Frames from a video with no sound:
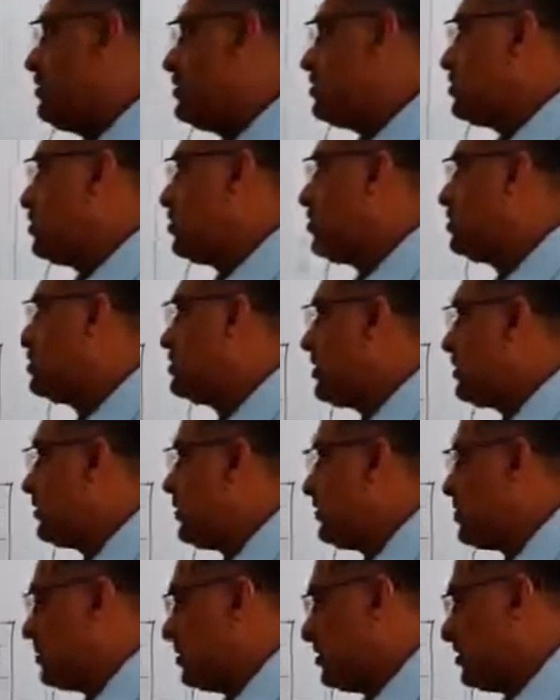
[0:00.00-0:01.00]
each
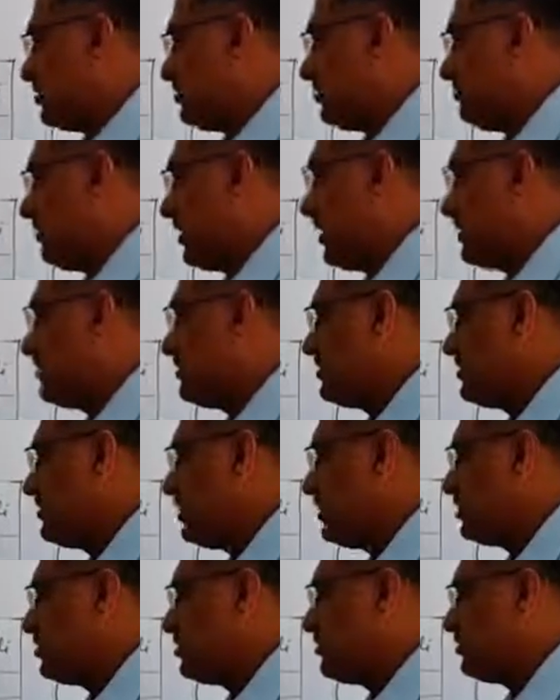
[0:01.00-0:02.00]
observation
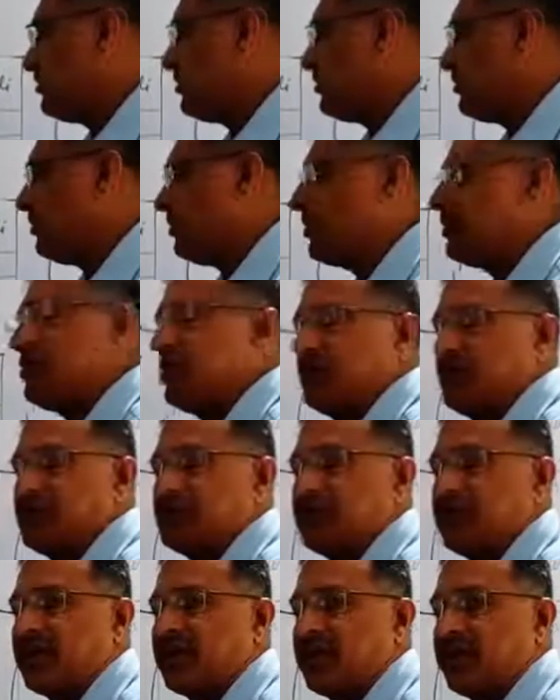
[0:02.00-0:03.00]
minus assumed mean, that
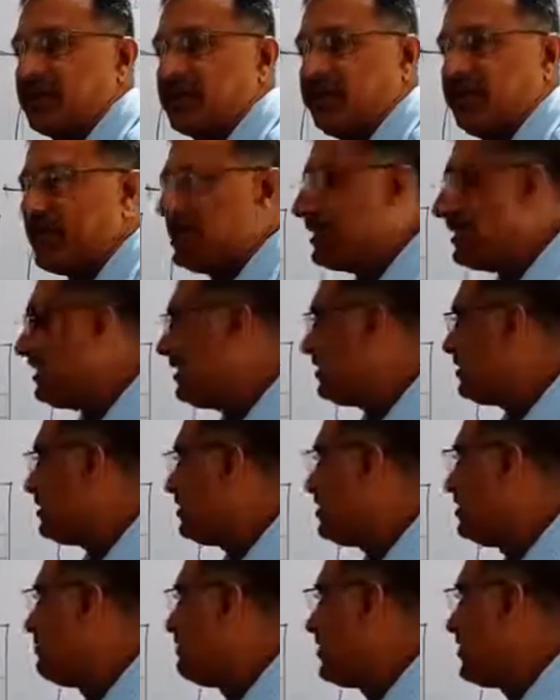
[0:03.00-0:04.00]
is negative 20
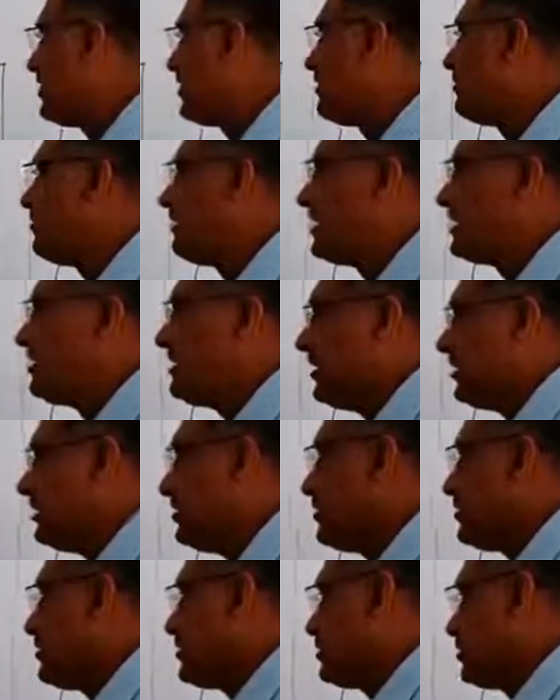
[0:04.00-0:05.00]
divided by
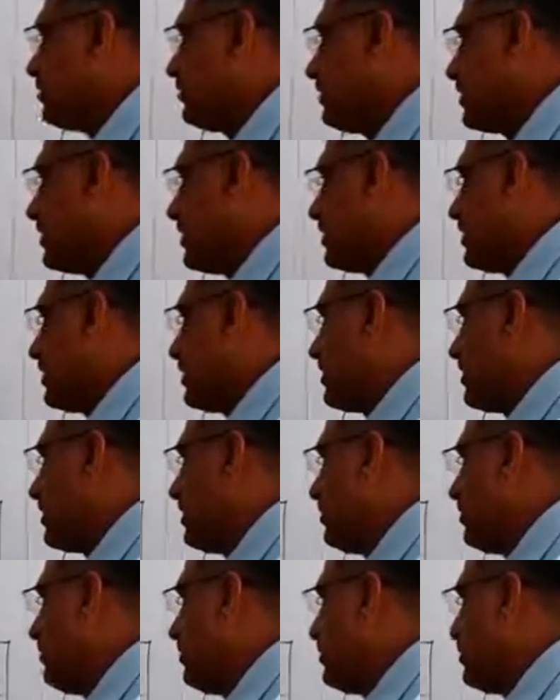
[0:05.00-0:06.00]
10. So we will get
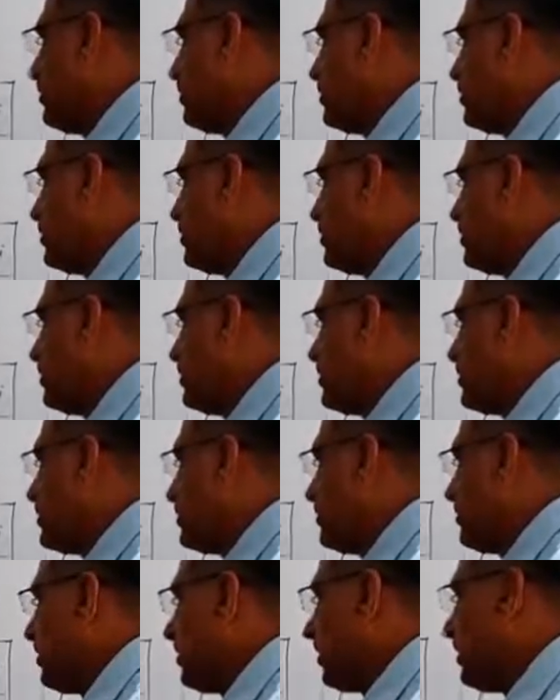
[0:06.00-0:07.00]
negative 2.
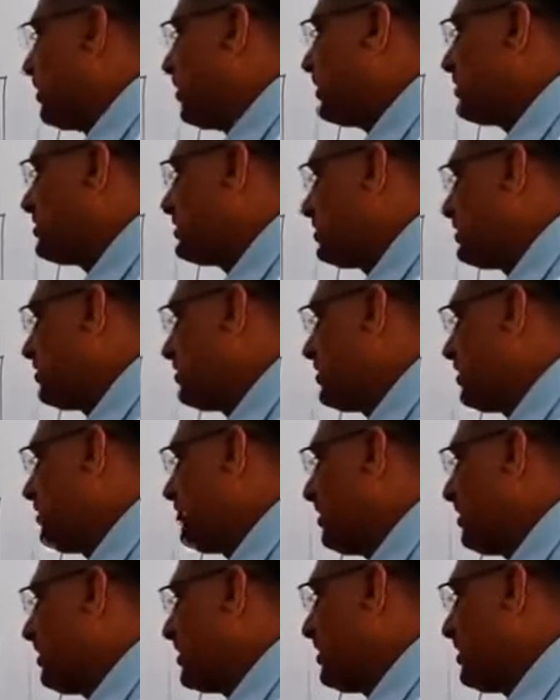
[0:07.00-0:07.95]
Similarly, as it is equal